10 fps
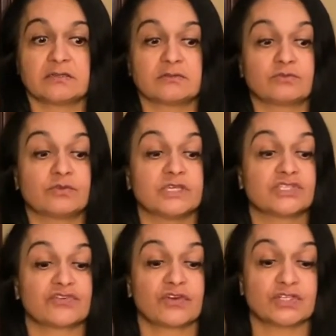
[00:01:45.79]
reach
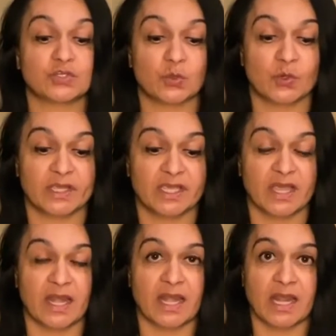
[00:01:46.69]
for a toy,
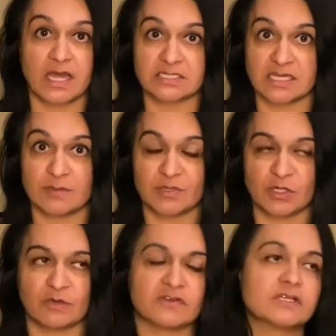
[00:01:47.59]
not topple
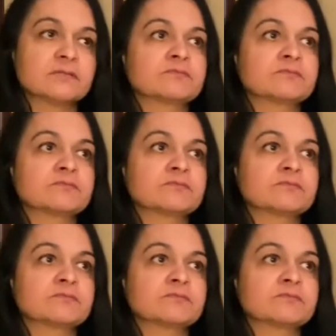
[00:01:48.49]
over.